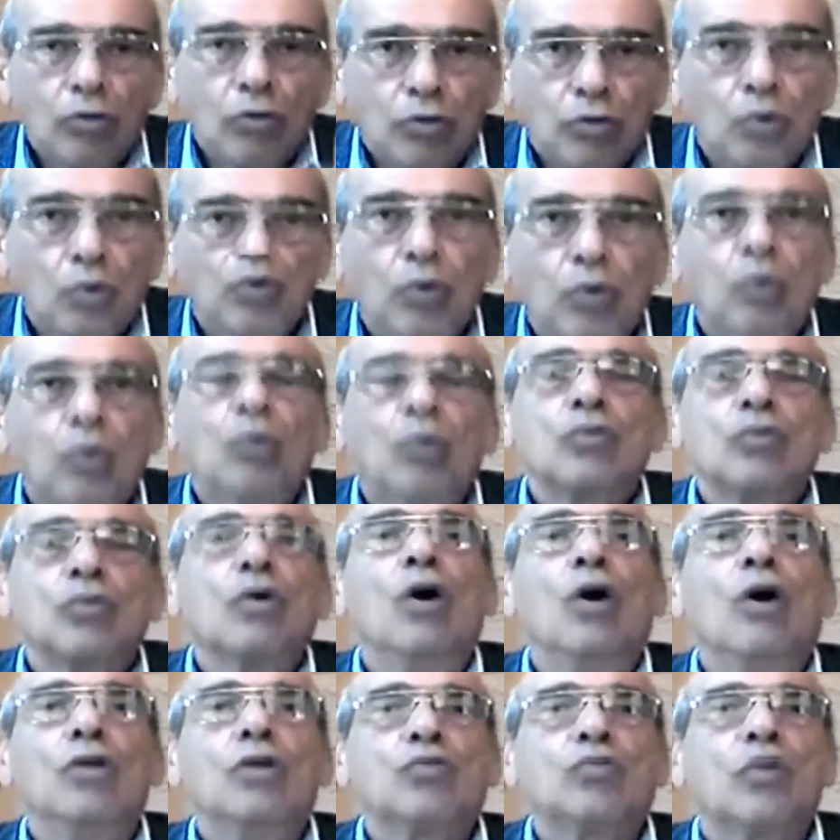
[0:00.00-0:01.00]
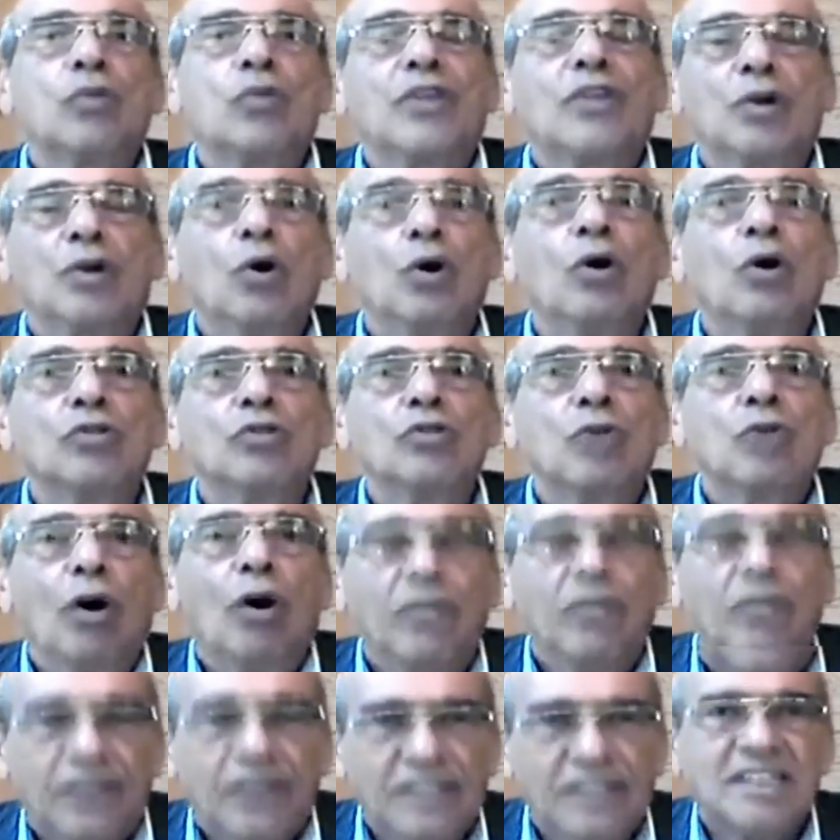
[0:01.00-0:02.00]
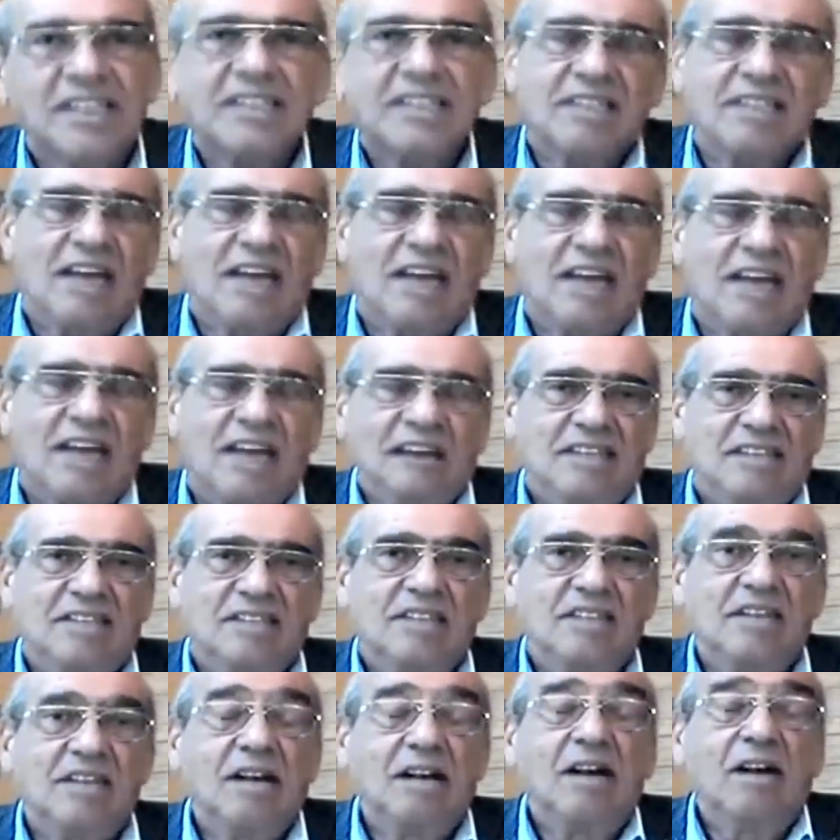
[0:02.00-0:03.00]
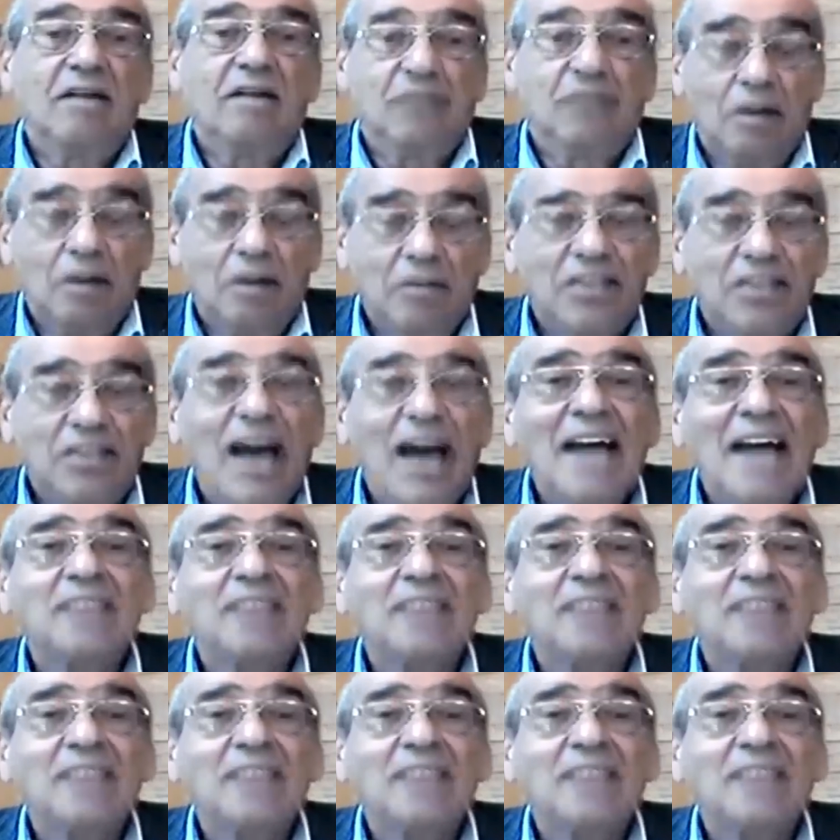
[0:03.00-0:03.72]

to go to the road of resistance. From that